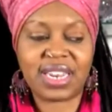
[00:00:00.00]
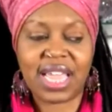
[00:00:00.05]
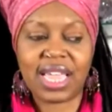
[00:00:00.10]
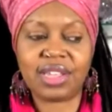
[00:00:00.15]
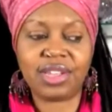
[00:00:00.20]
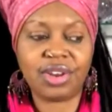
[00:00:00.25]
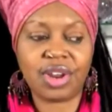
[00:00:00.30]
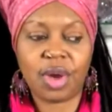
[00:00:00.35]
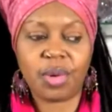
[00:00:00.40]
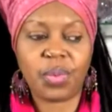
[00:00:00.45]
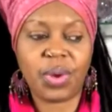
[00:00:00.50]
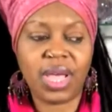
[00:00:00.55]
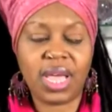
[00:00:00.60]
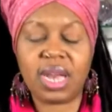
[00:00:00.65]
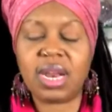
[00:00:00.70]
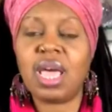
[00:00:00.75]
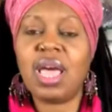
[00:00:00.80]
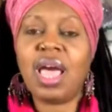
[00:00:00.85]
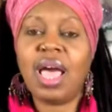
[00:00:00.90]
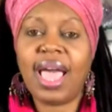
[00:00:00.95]
day, you know
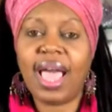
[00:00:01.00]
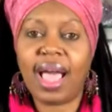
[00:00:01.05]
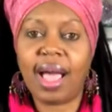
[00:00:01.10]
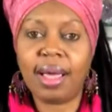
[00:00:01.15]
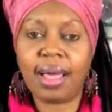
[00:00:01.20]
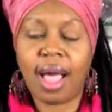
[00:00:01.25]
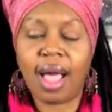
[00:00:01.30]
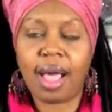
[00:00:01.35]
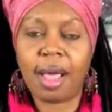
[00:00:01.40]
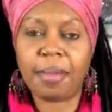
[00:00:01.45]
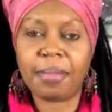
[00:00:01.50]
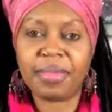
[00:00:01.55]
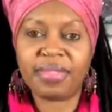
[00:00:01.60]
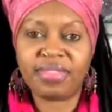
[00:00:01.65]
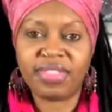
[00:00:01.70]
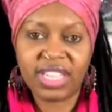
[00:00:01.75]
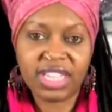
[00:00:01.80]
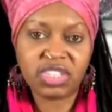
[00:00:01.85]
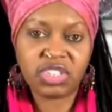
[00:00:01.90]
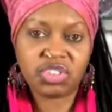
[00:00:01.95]
what?
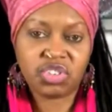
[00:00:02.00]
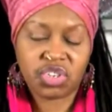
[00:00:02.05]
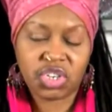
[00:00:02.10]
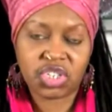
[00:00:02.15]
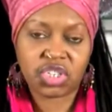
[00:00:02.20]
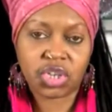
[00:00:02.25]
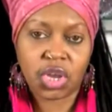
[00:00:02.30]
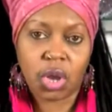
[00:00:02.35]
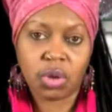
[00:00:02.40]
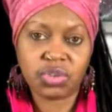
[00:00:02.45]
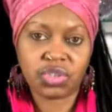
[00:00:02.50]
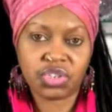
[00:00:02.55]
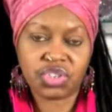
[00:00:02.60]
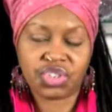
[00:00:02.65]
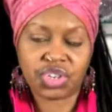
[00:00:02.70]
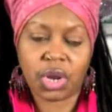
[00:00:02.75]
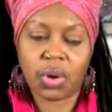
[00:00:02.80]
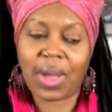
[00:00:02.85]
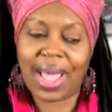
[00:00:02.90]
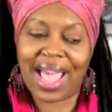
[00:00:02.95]
This is just goes to
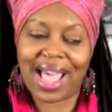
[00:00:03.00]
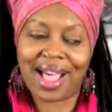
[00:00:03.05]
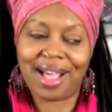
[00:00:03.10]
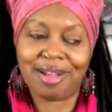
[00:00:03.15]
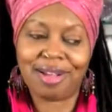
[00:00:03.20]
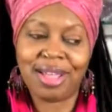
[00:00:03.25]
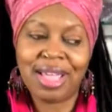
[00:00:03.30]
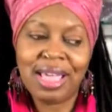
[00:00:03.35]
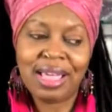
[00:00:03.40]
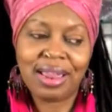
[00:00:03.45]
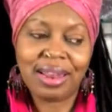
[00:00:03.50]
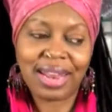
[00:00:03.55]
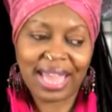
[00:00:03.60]
show how,